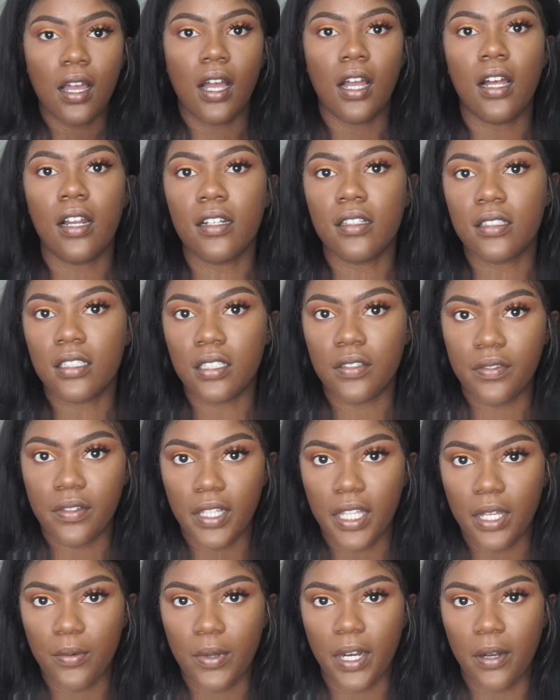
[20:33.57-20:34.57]
I honestly
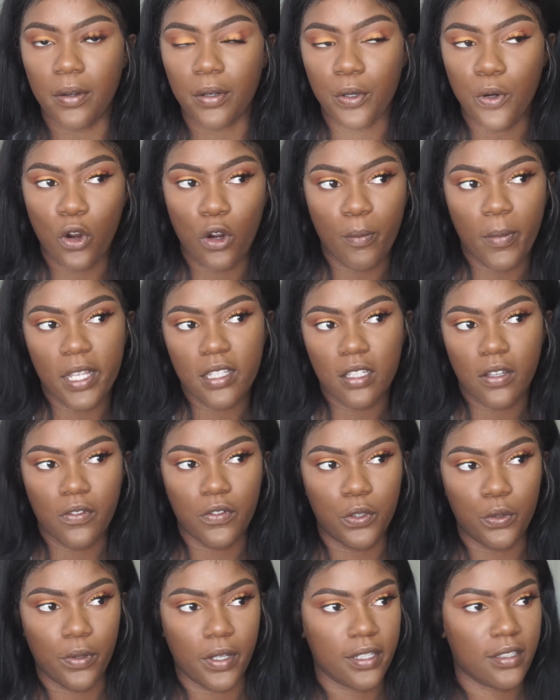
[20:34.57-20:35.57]
feel like when I record
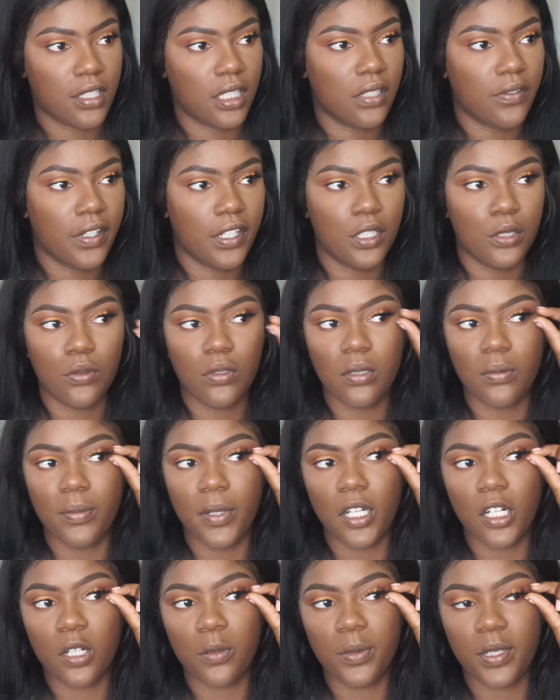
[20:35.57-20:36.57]
myself doing stuff, I do it
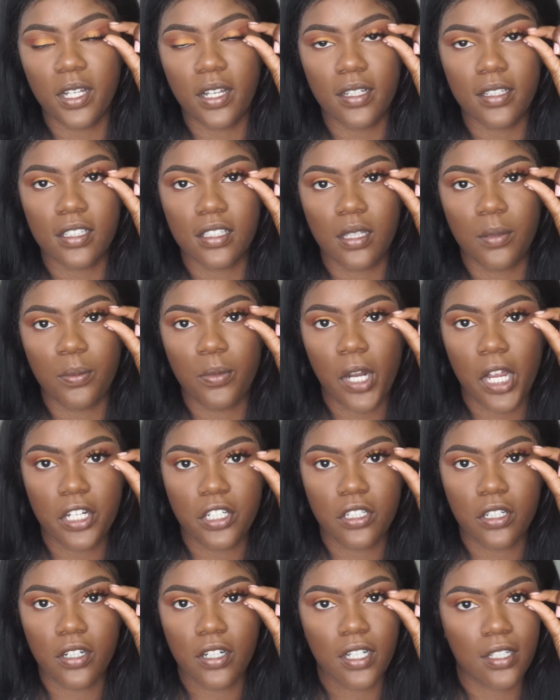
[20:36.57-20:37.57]
better because the
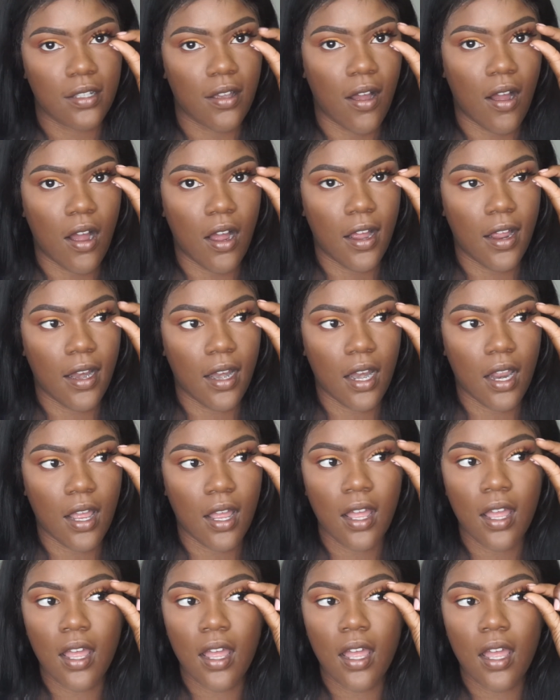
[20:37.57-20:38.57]
pressure is on
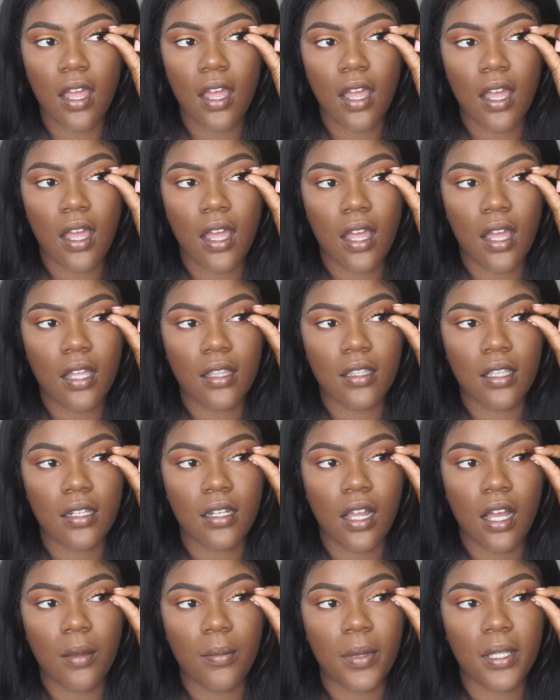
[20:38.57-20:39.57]

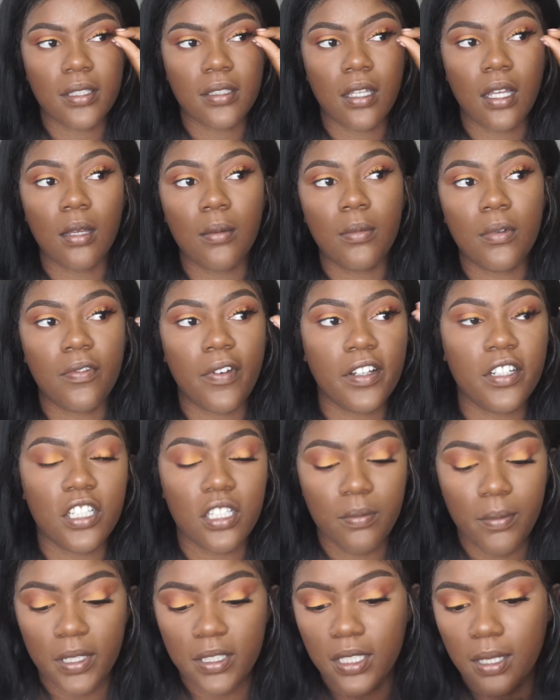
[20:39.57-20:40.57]
to not mess up. If I
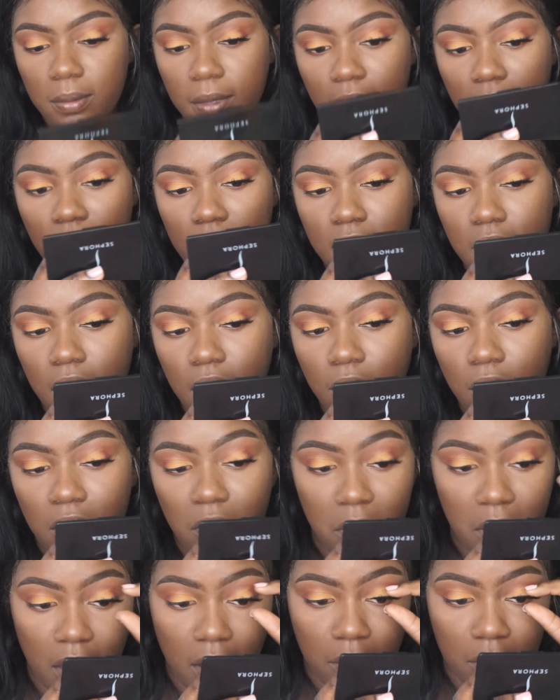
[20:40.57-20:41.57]
just mess up the eyeshadow,
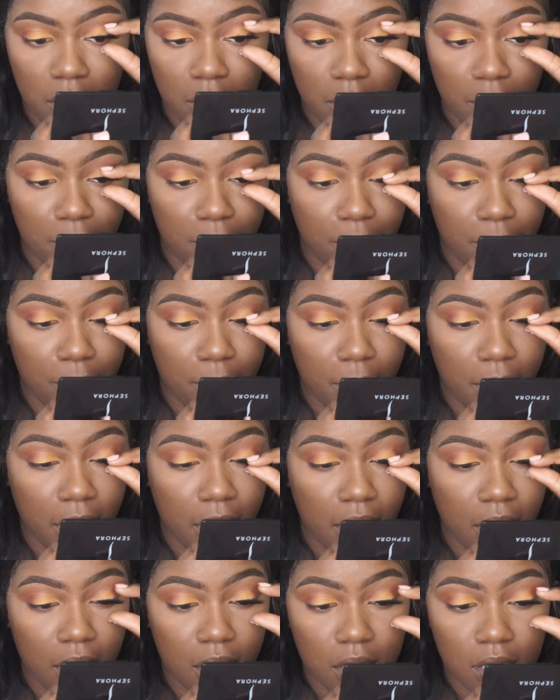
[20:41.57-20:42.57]
I would have been
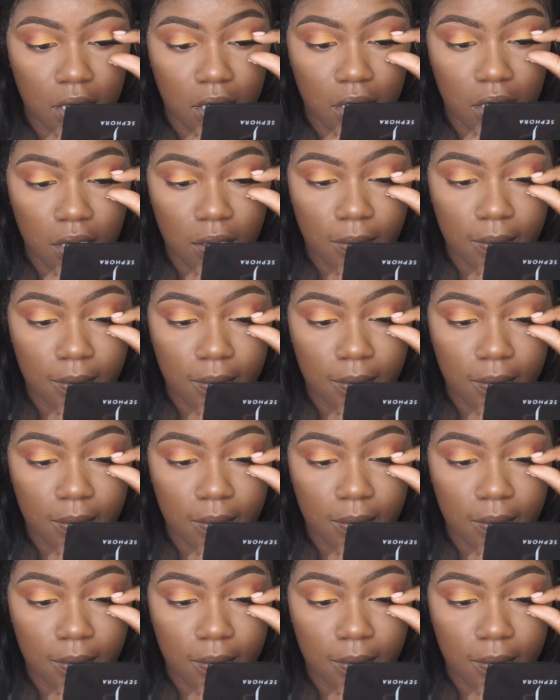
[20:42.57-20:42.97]
pissed.